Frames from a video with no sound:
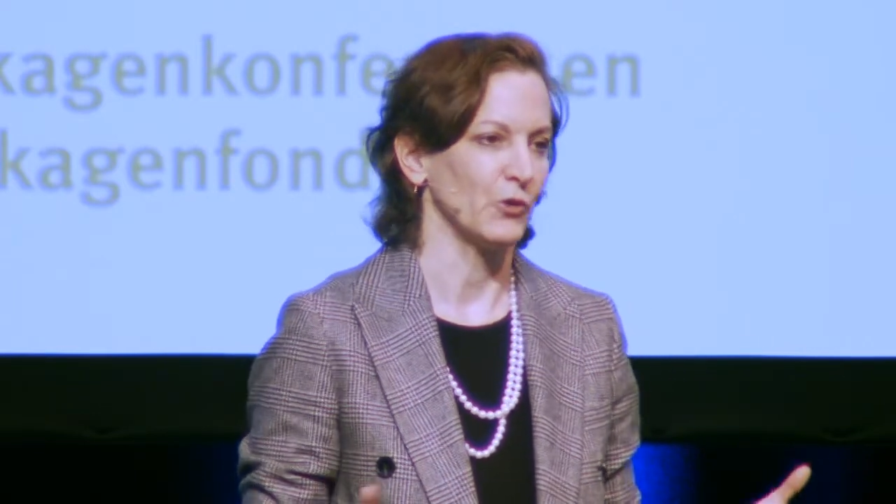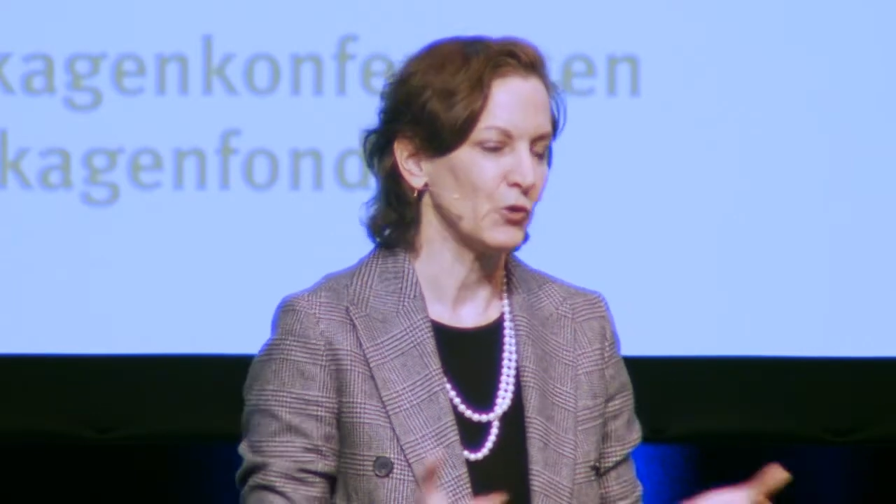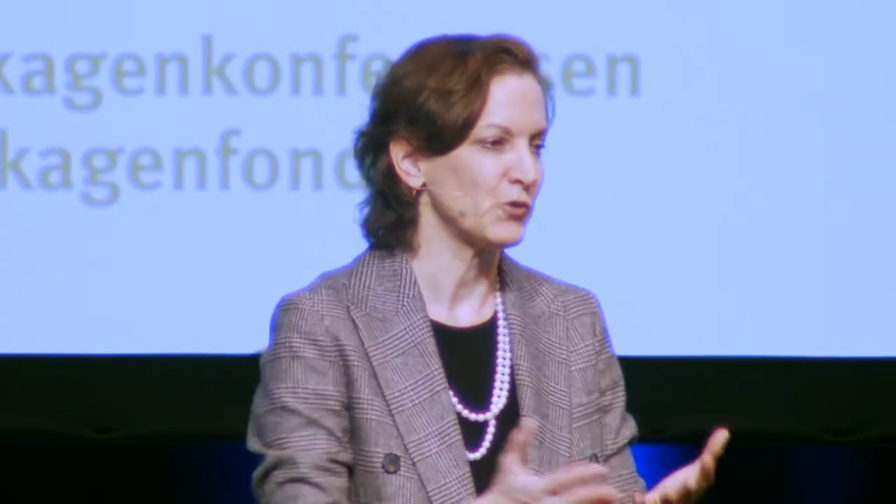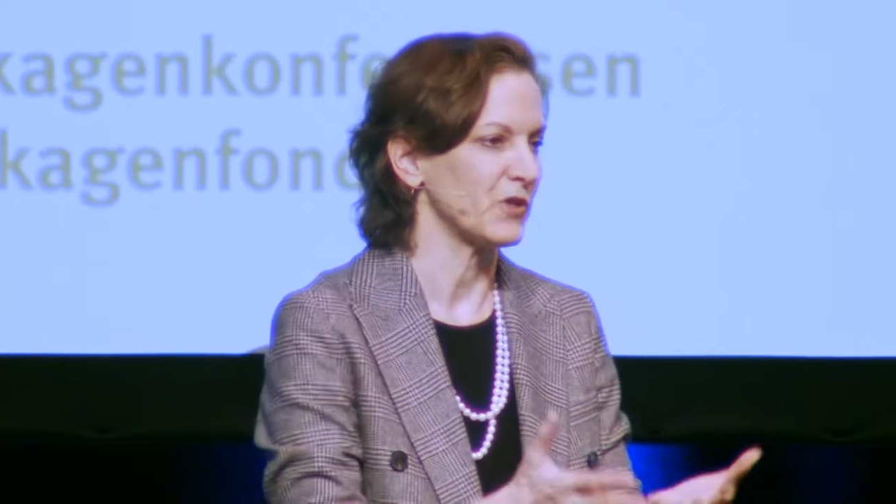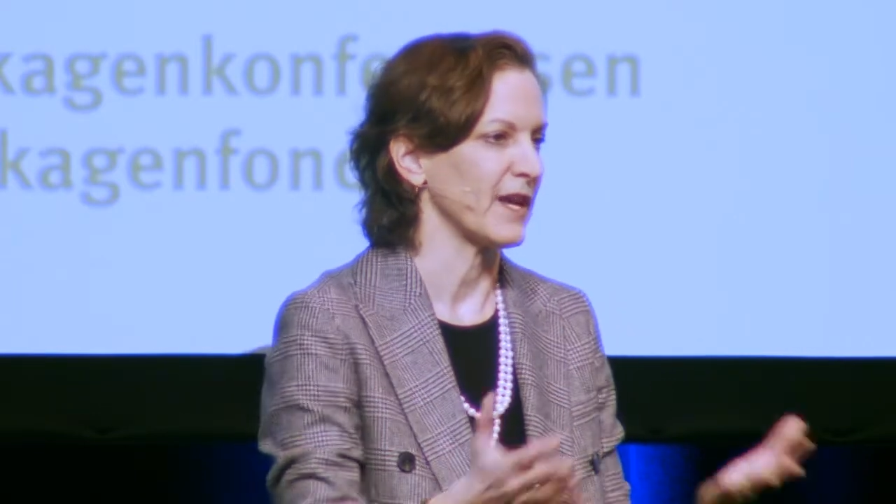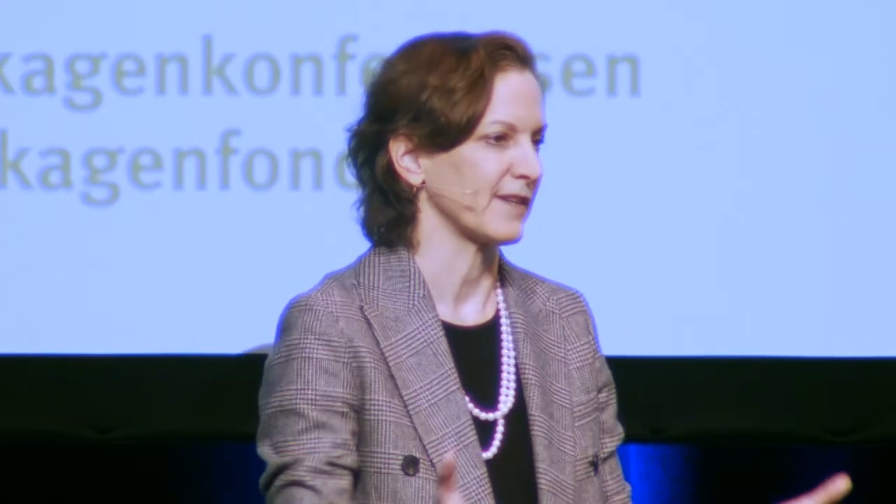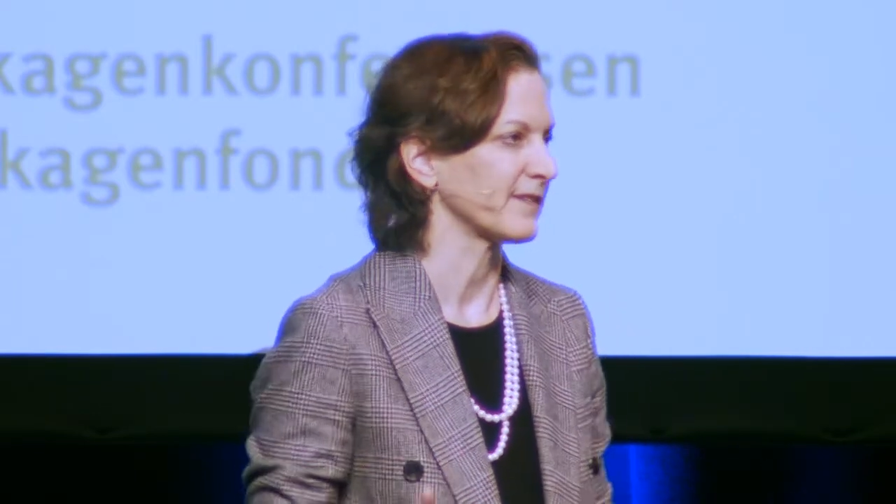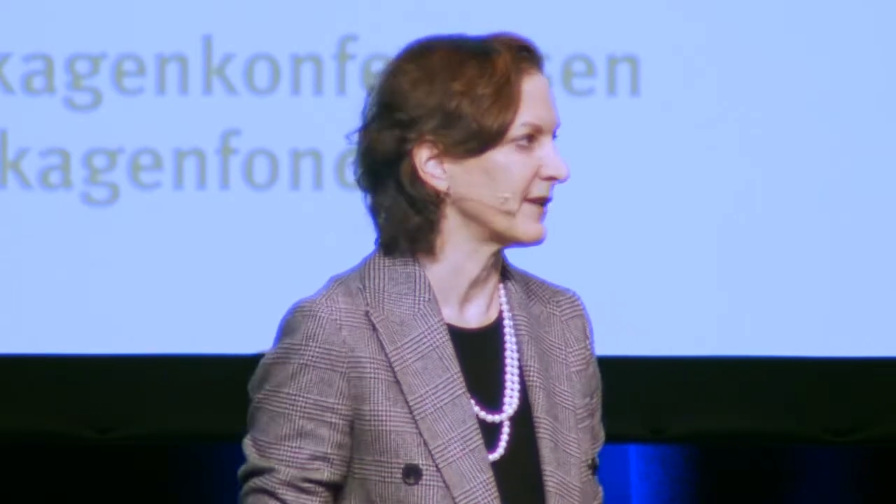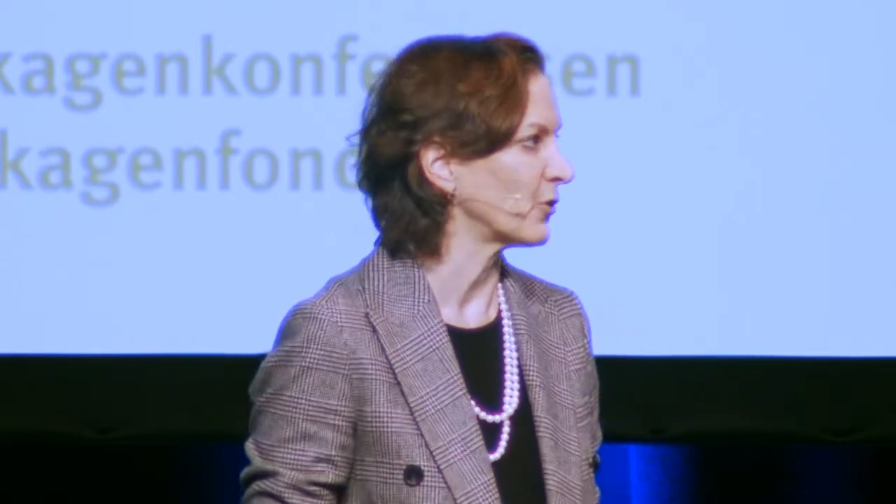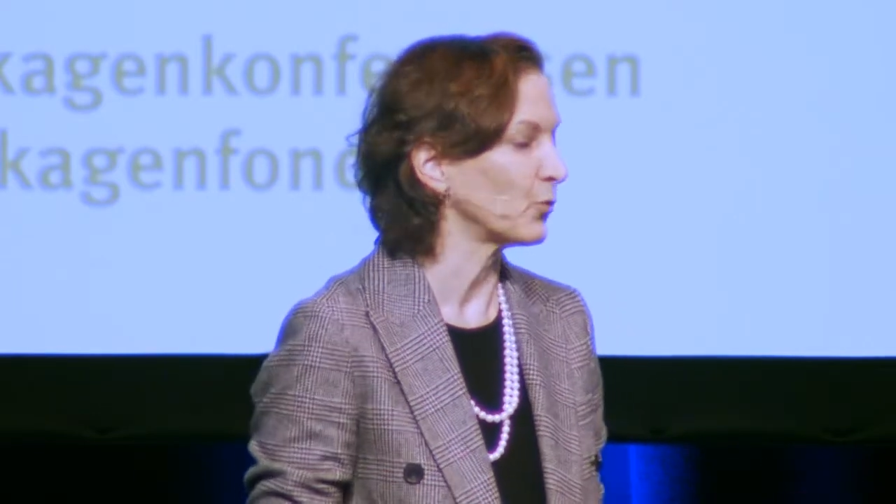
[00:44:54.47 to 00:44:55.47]
Who's the next
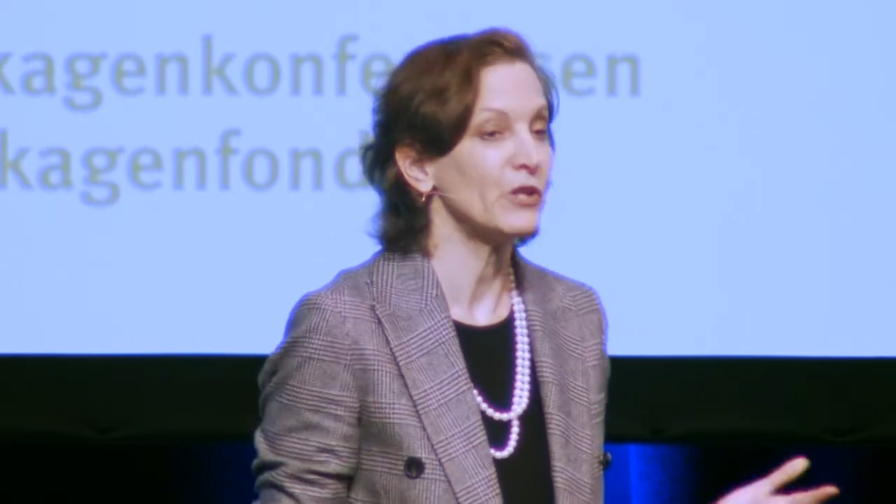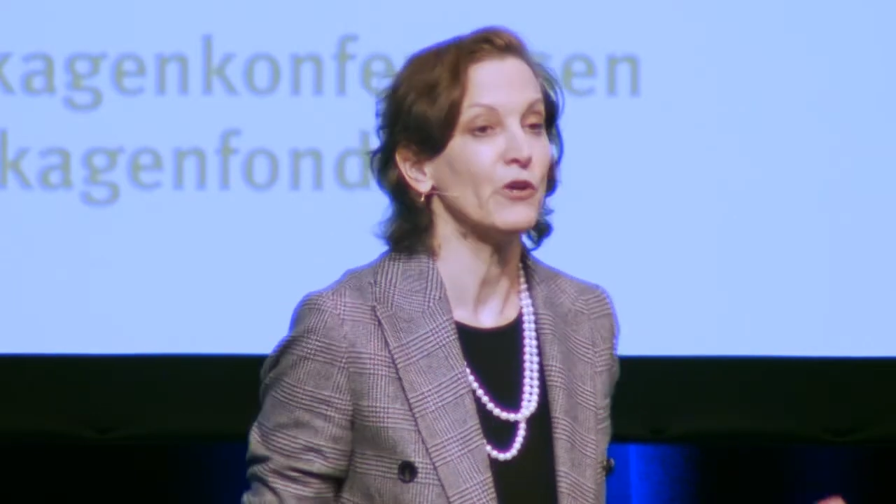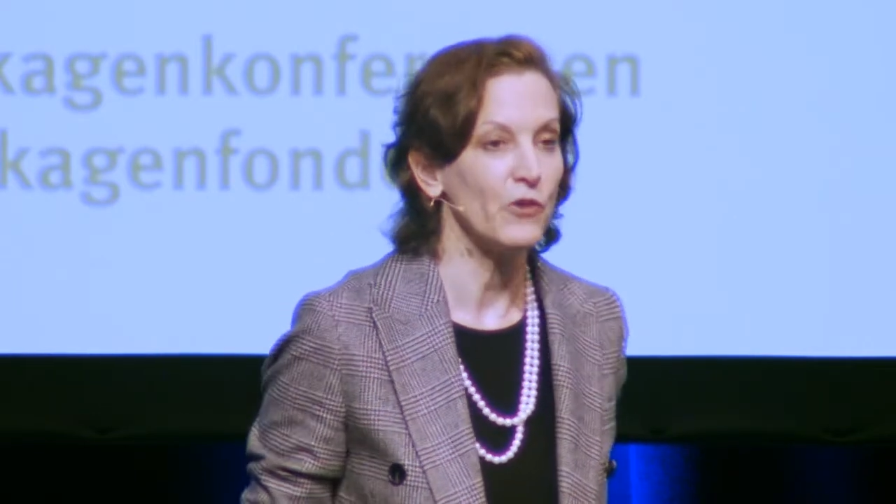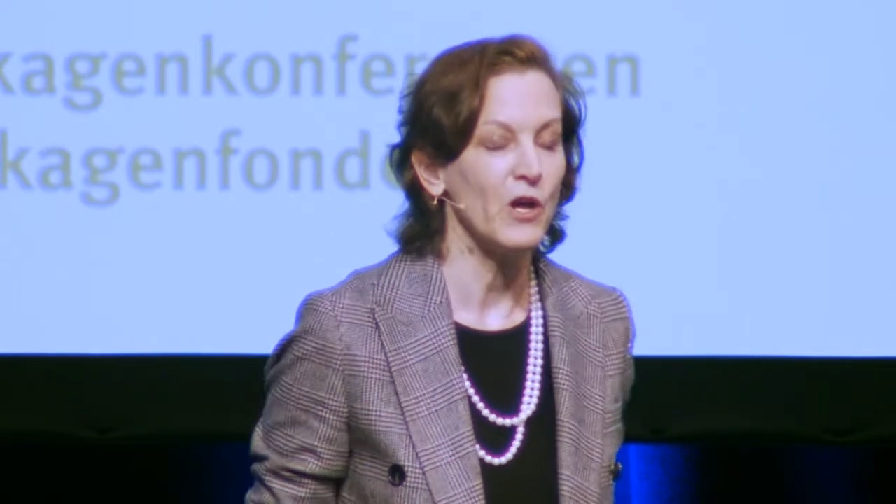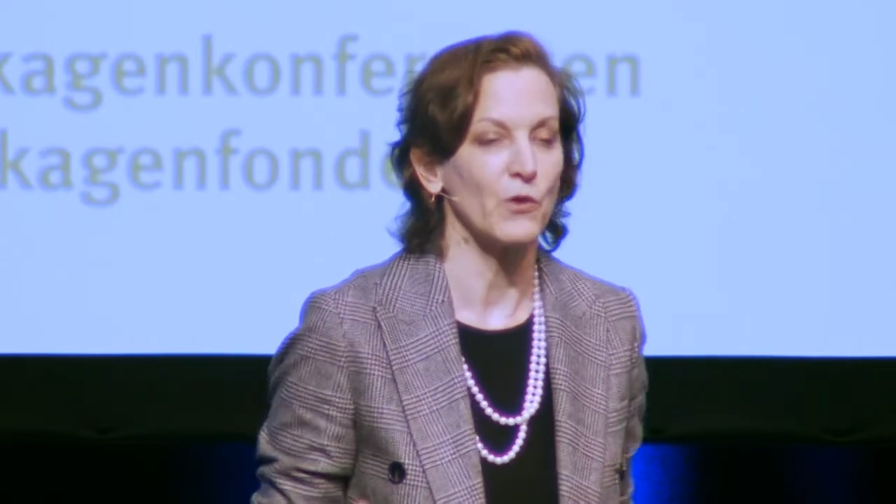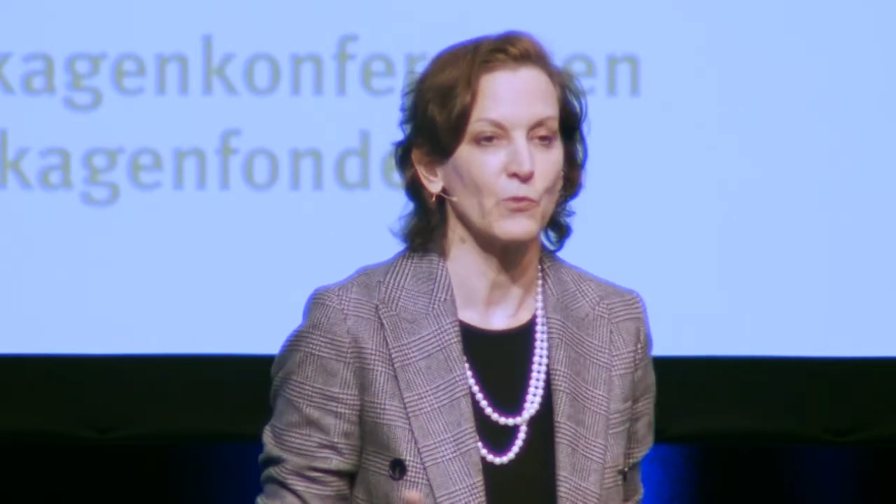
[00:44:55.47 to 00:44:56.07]
leader? We don't know,